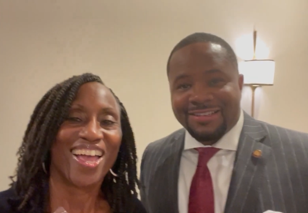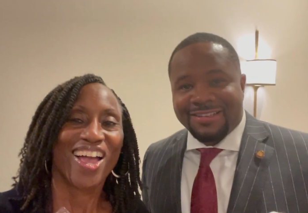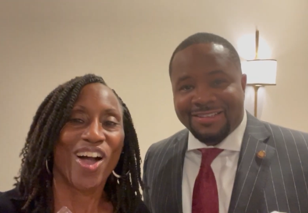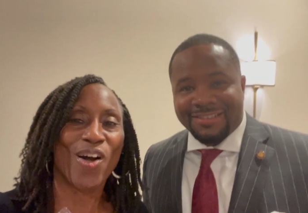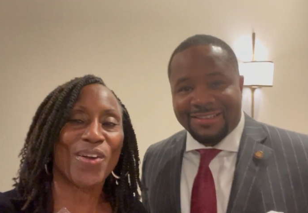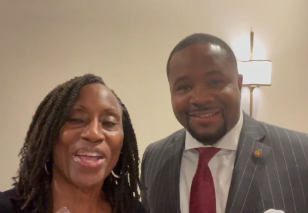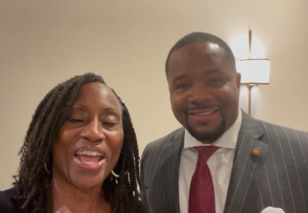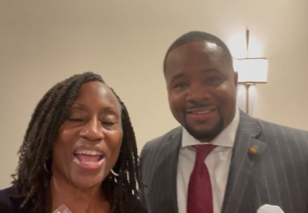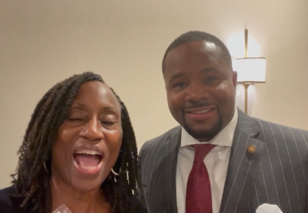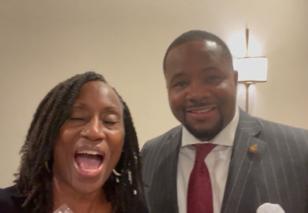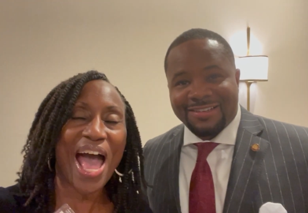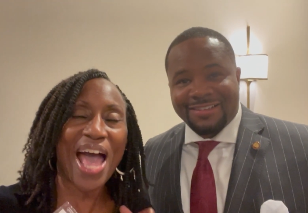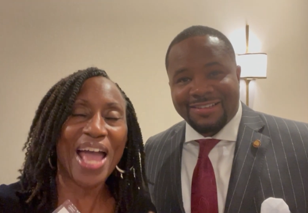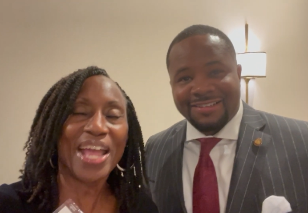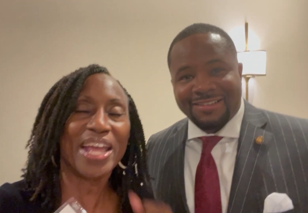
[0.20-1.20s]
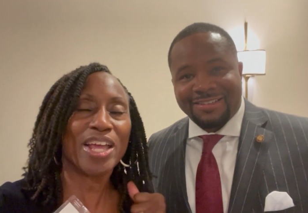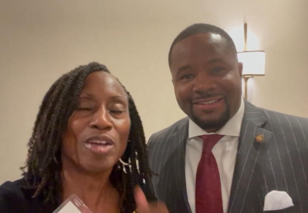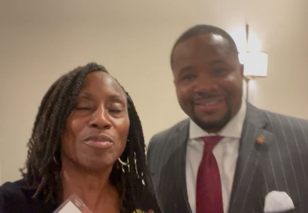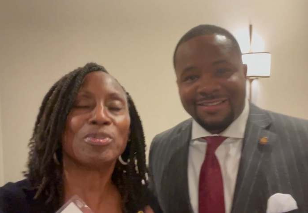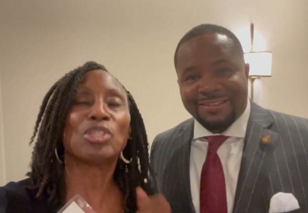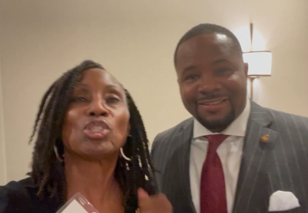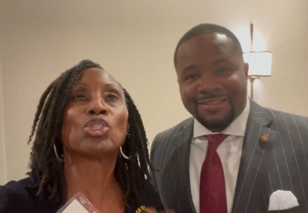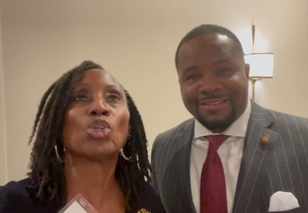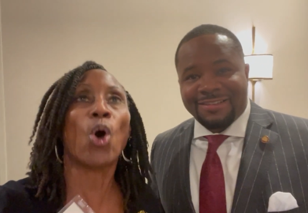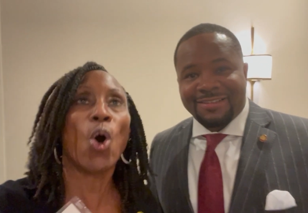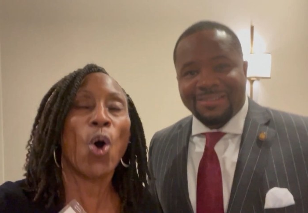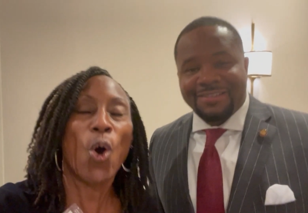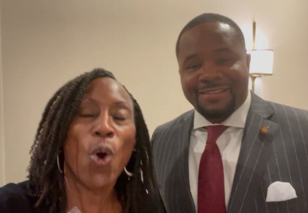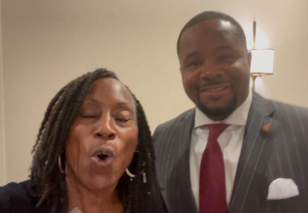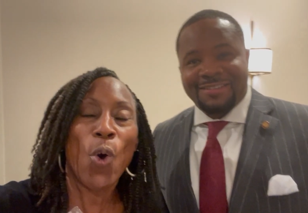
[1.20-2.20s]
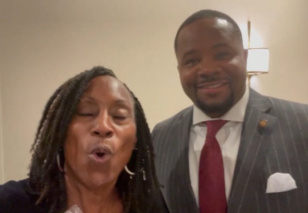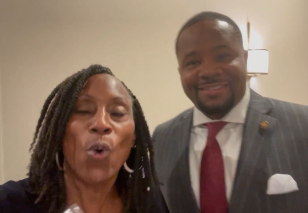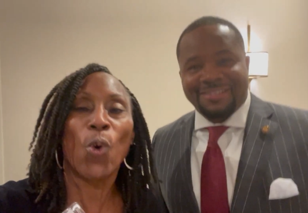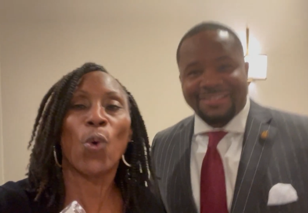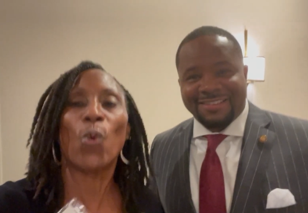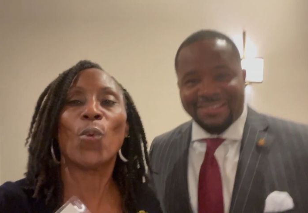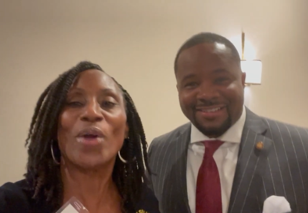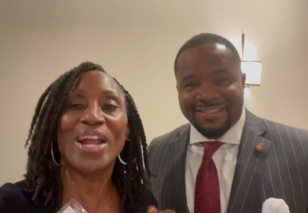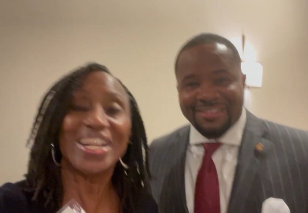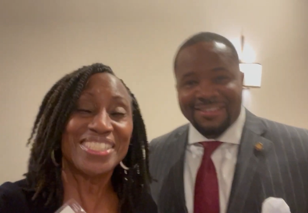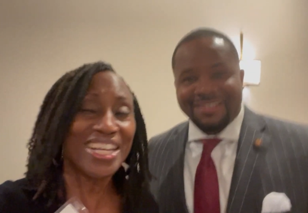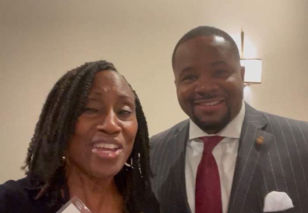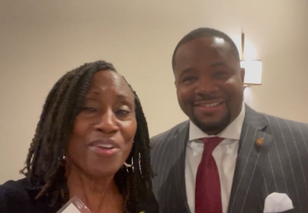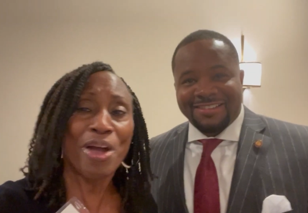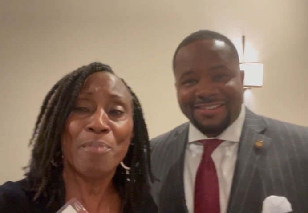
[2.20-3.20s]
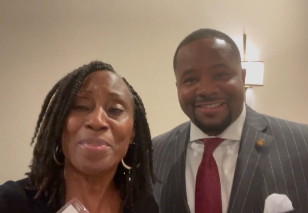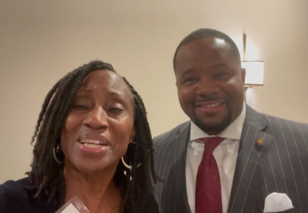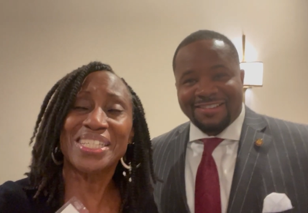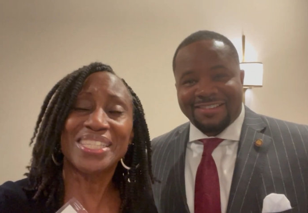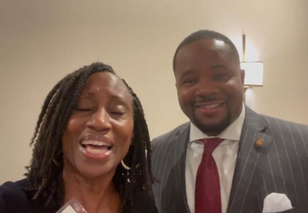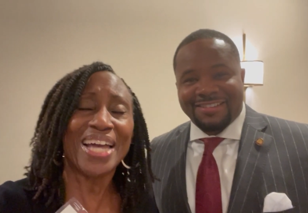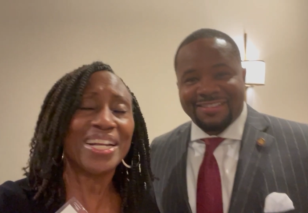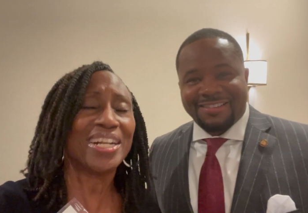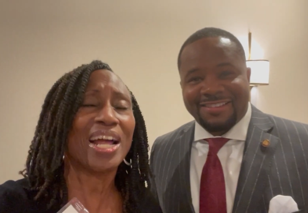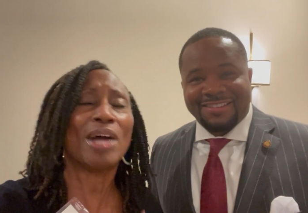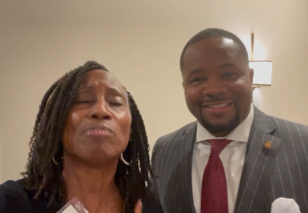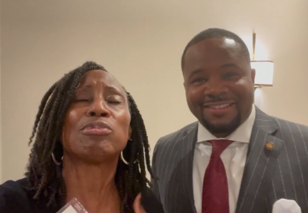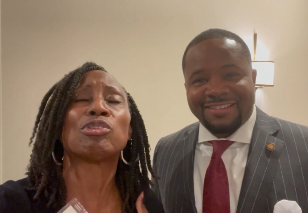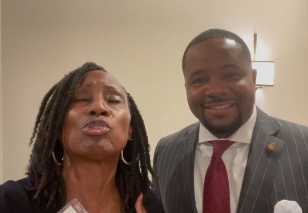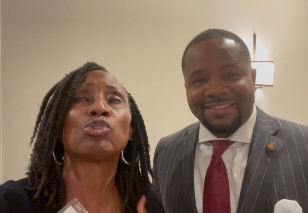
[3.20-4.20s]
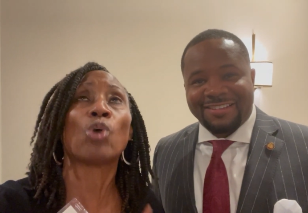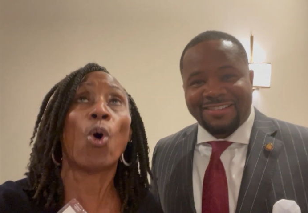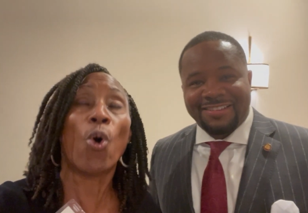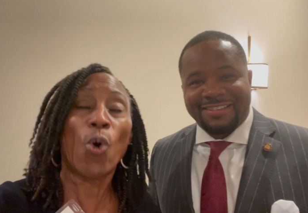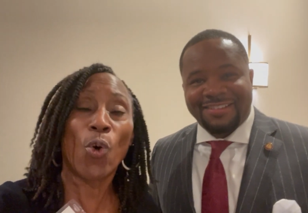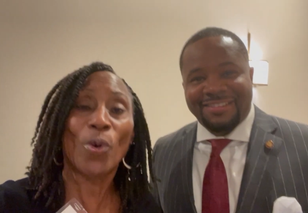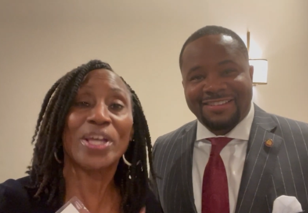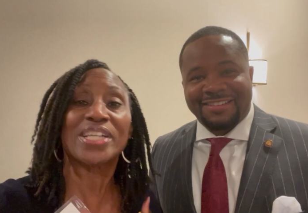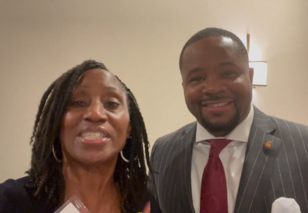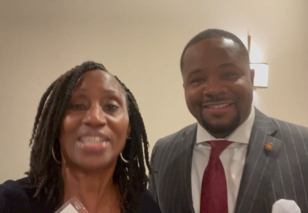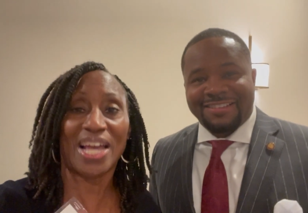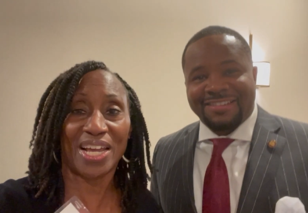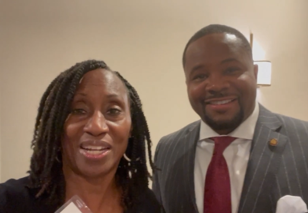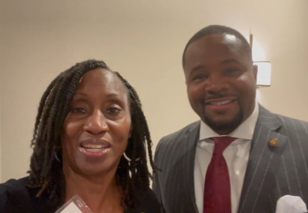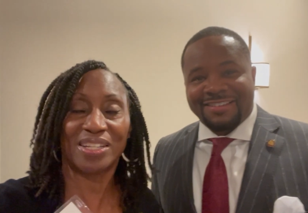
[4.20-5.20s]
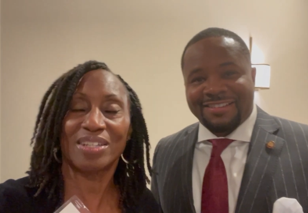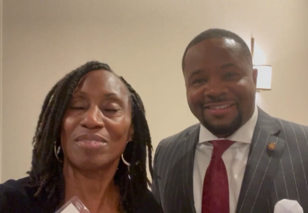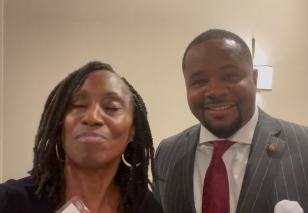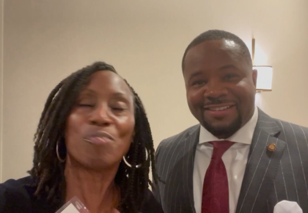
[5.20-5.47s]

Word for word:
Speaker 1: Okay, I am so, when I tell you I'm excited, I'm so excited.